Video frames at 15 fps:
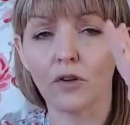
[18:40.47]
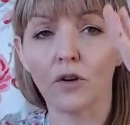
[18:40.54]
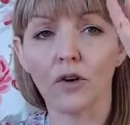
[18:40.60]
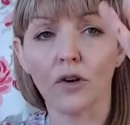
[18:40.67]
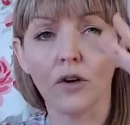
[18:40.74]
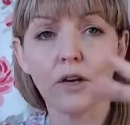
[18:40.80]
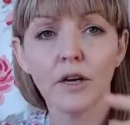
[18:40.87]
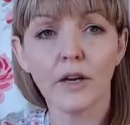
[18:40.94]

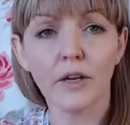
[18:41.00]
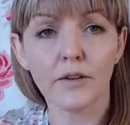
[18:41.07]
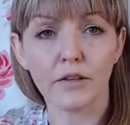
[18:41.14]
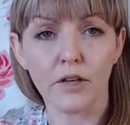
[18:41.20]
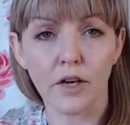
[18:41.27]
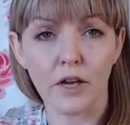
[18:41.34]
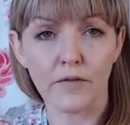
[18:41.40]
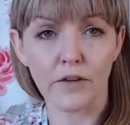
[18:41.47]
or the
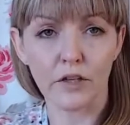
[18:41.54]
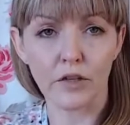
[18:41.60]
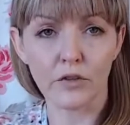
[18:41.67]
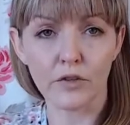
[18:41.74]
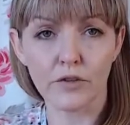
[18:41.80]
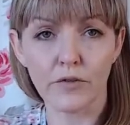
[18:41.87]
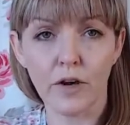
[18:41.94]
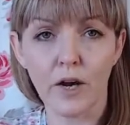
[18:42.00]
curve at the
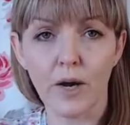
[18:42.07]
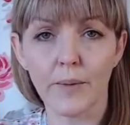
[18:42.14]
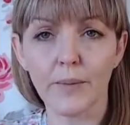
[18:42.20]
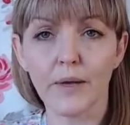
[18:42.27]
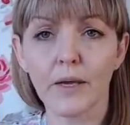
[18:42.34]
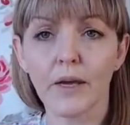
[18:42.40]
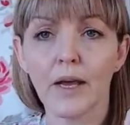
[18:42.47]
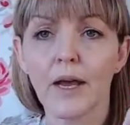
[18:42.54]
underarm,